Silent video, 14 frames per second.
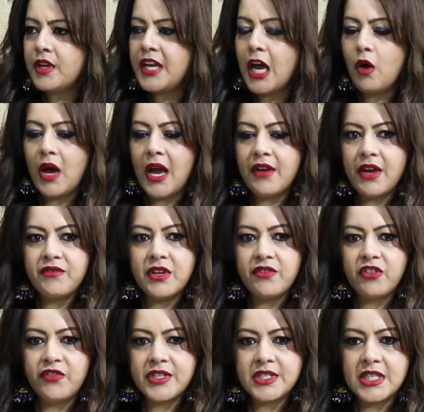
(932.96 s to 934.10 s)
Now, I've
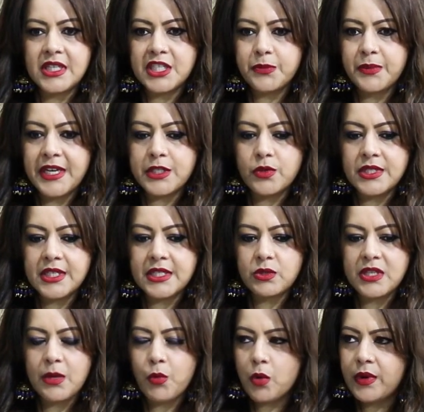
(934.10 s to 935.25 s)
never visited this place, so is this
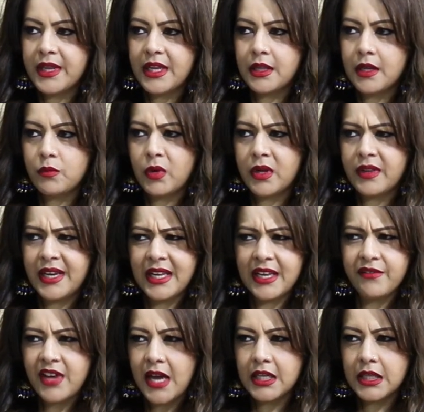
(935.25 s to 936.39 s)
somewhere where they
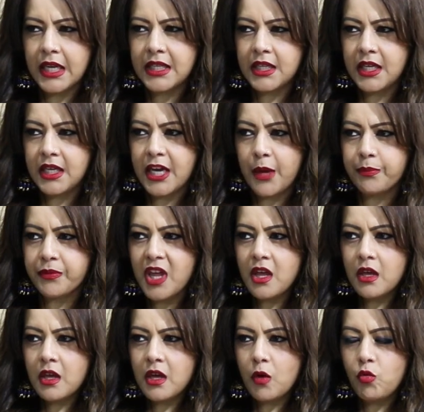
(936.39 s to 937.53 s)
live, kind of like the
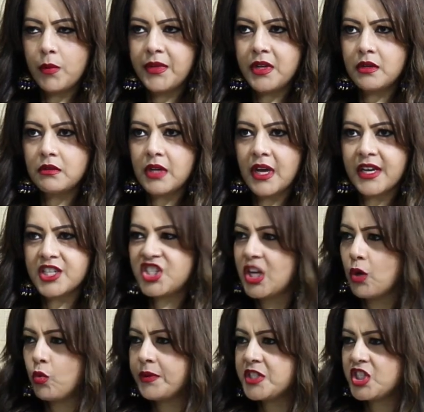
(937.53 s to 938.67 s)
women, I guess,
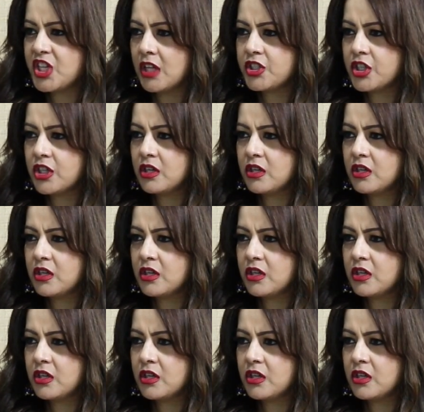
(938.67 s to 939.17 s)
women's shelter?